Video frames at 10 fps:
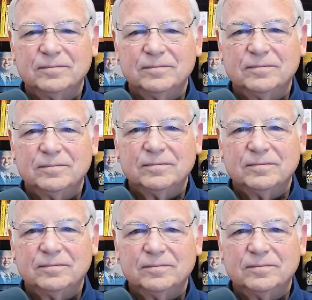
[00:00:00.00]

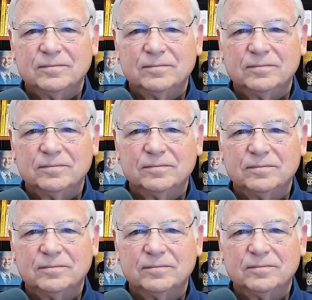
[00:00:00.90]

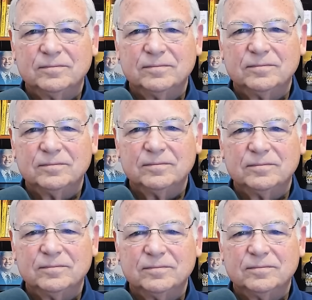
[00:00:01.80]

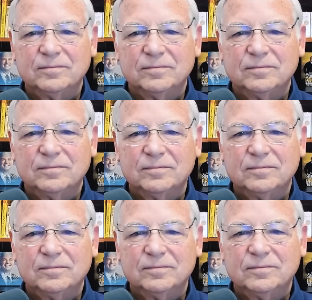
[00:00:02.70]

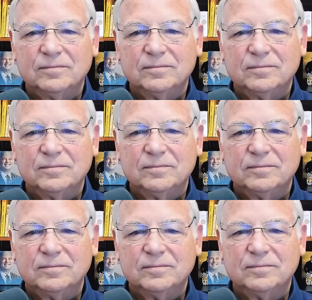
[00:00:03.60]

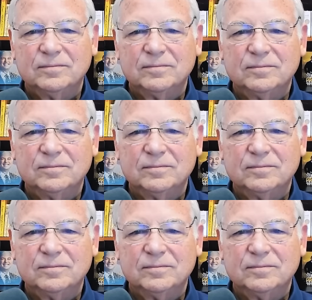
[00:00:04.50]
(not speaking)